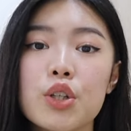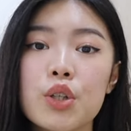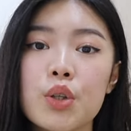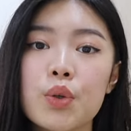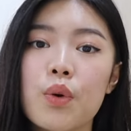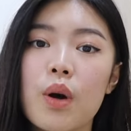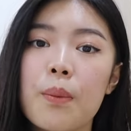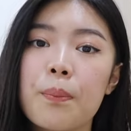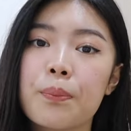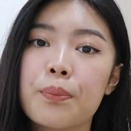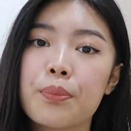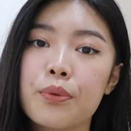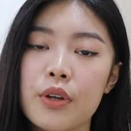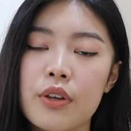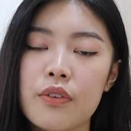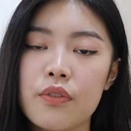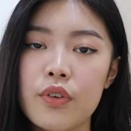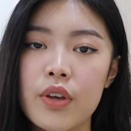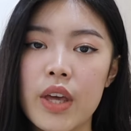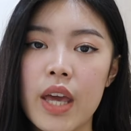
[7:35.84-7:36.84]
you
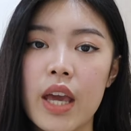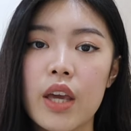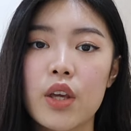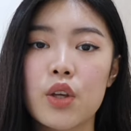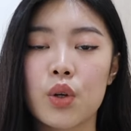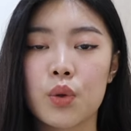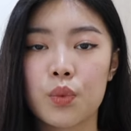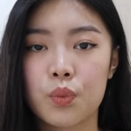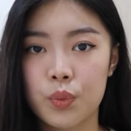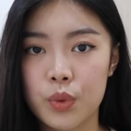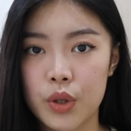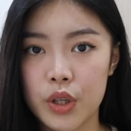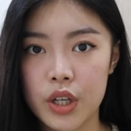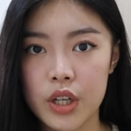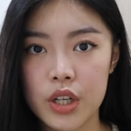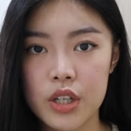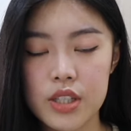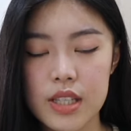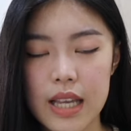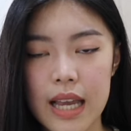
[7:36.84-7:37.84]
abbreviate your
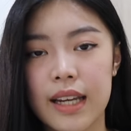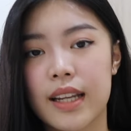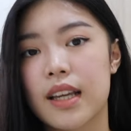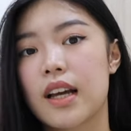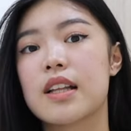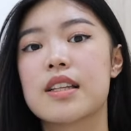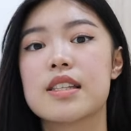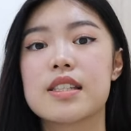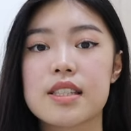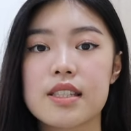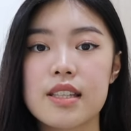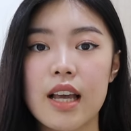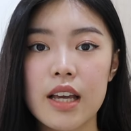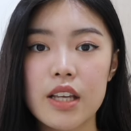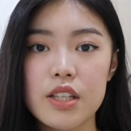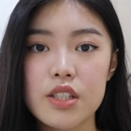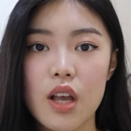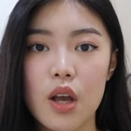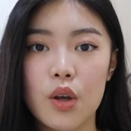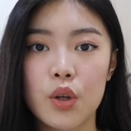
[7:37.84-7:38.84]
words and
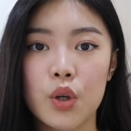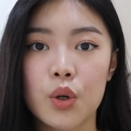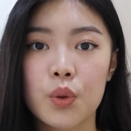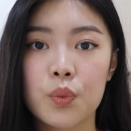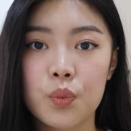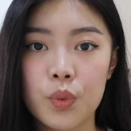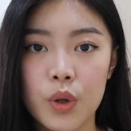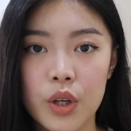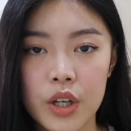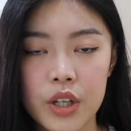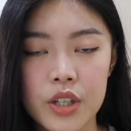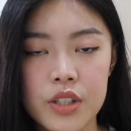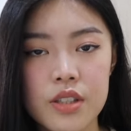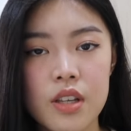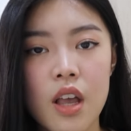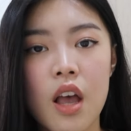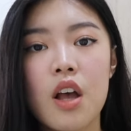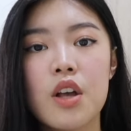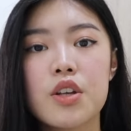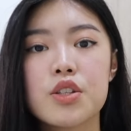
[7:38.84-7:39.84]
concise your
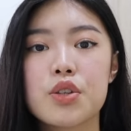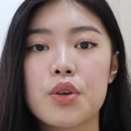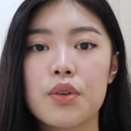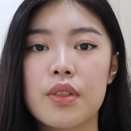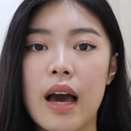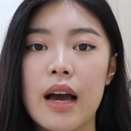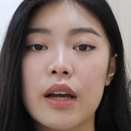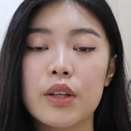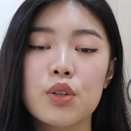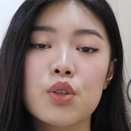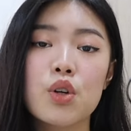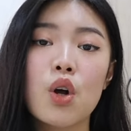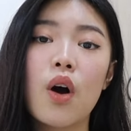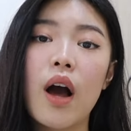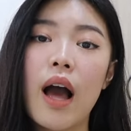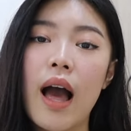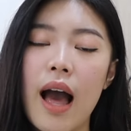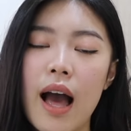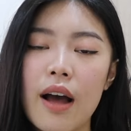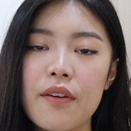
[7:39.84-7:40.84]
words so that you don't
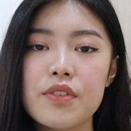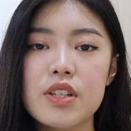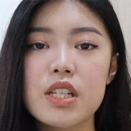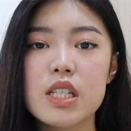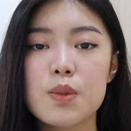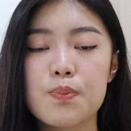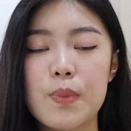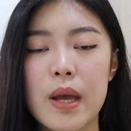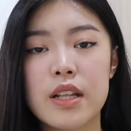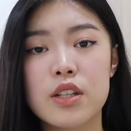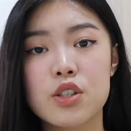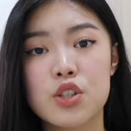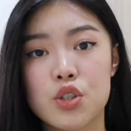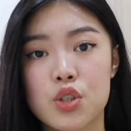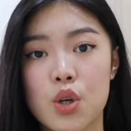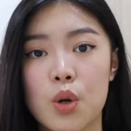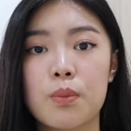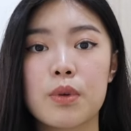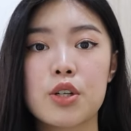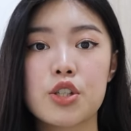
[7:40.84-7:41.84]
have to spend
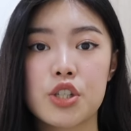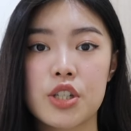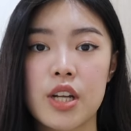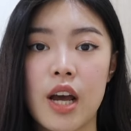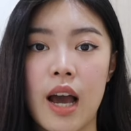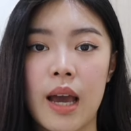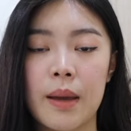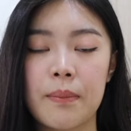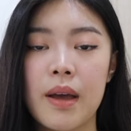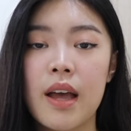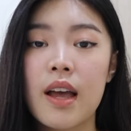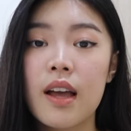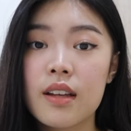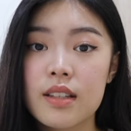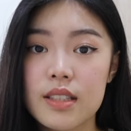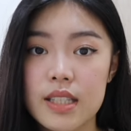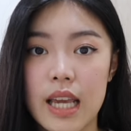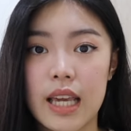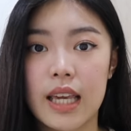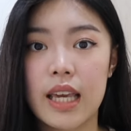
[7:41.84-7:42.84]
so much time
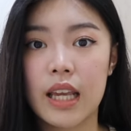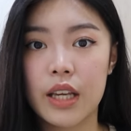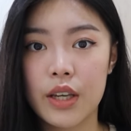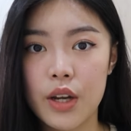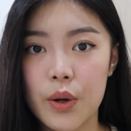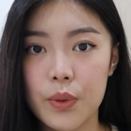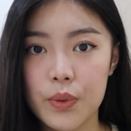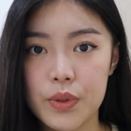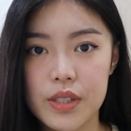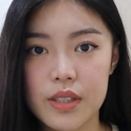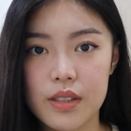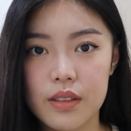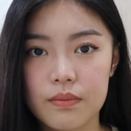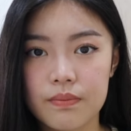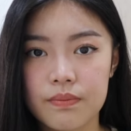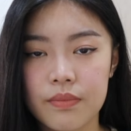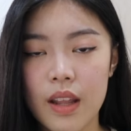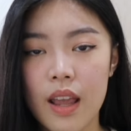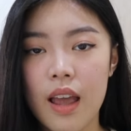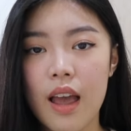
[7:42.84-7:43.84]
taking
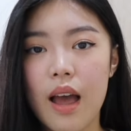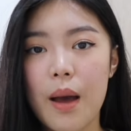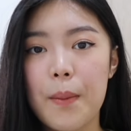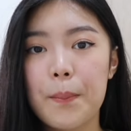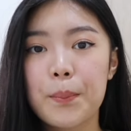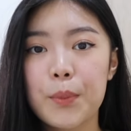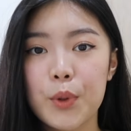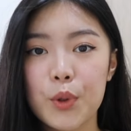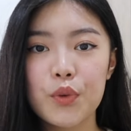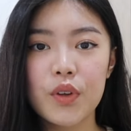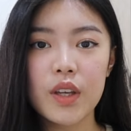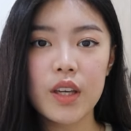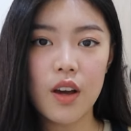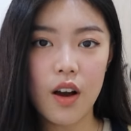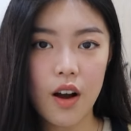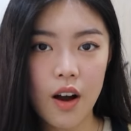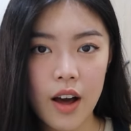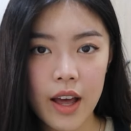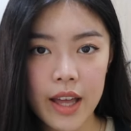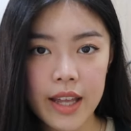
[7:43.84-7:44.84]
notes. Moving
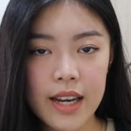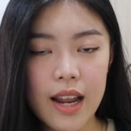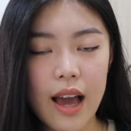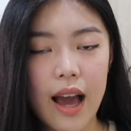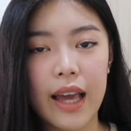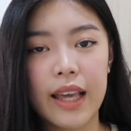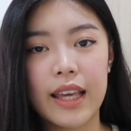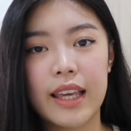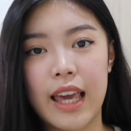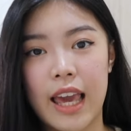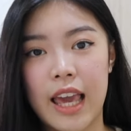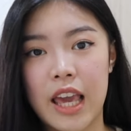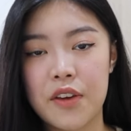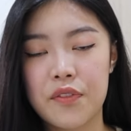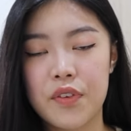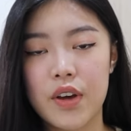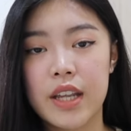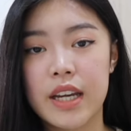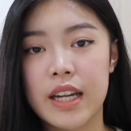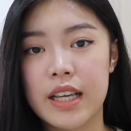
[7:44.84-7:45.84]
on, I gave an